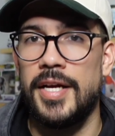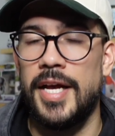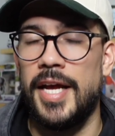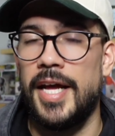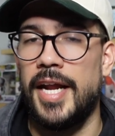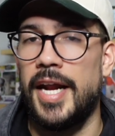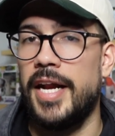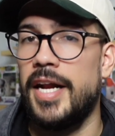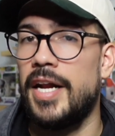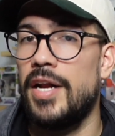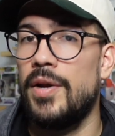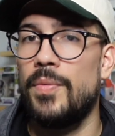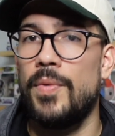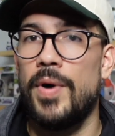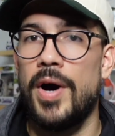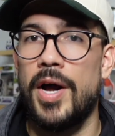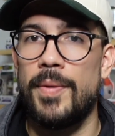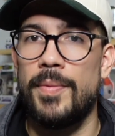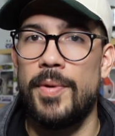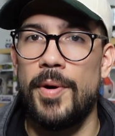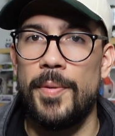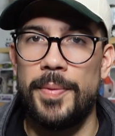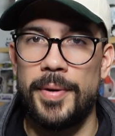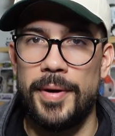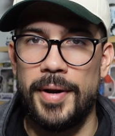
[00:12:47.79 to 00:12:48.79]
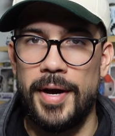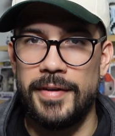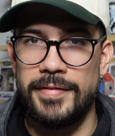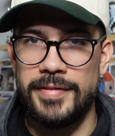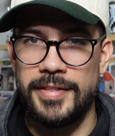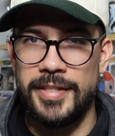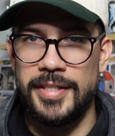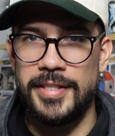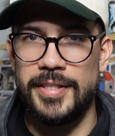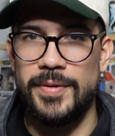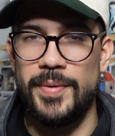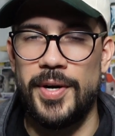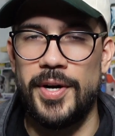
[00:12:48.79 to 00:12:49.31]
And I didn't want them open, obviously,
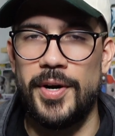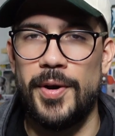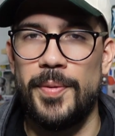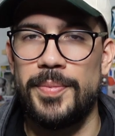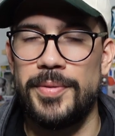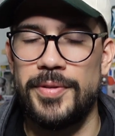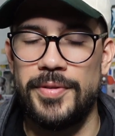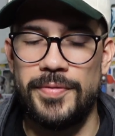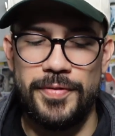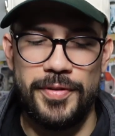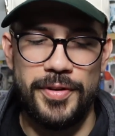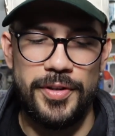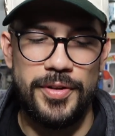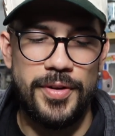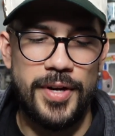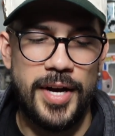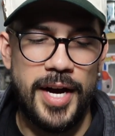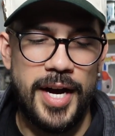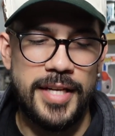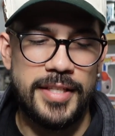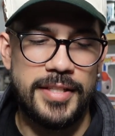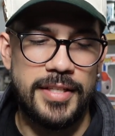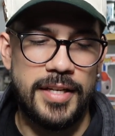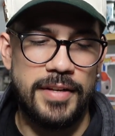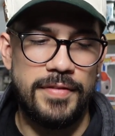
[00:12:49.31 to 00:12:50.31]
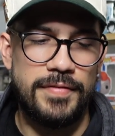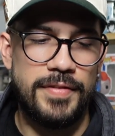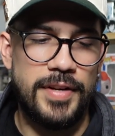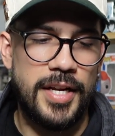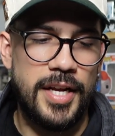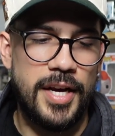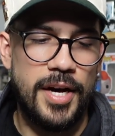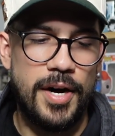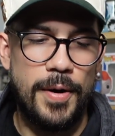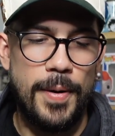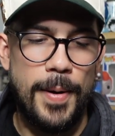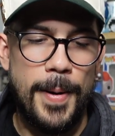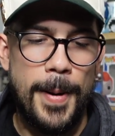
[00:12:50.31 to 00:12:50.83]
because I wanted to open them for you guys on
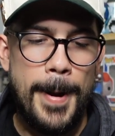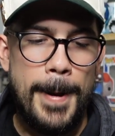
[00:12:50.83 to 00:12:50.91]
video.